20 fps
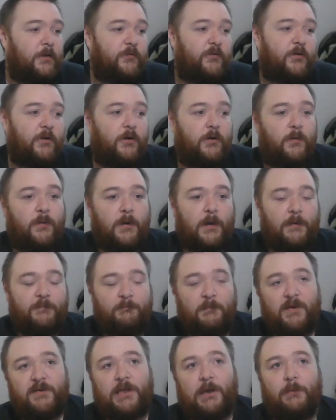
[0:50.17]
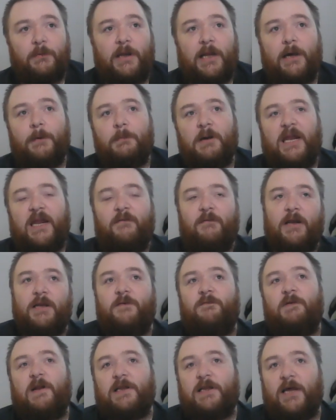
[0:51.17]
So I've missed that one out and I've
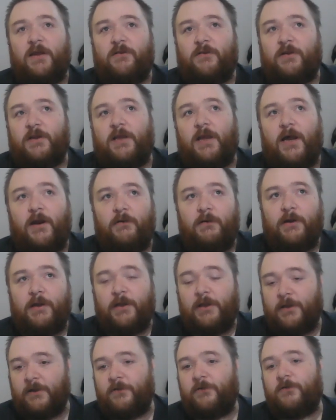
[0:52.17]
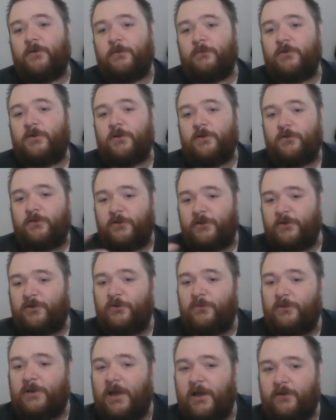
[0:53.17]
added Fantastic in here. So I'm just going to show you
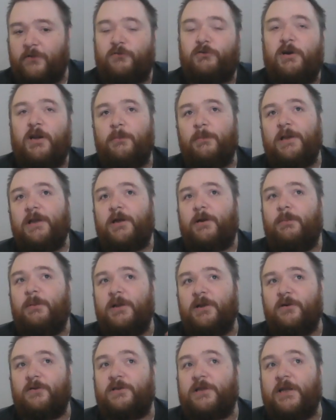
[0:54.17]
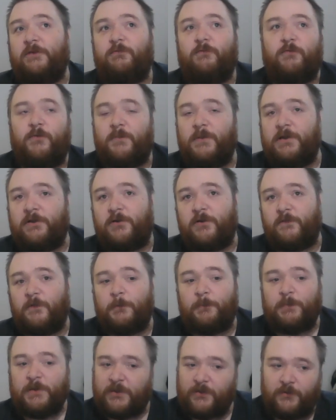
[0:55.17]
2 decks. I'm trying to make them a little different from each other
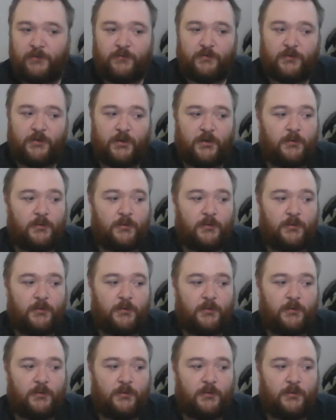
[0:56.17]
because,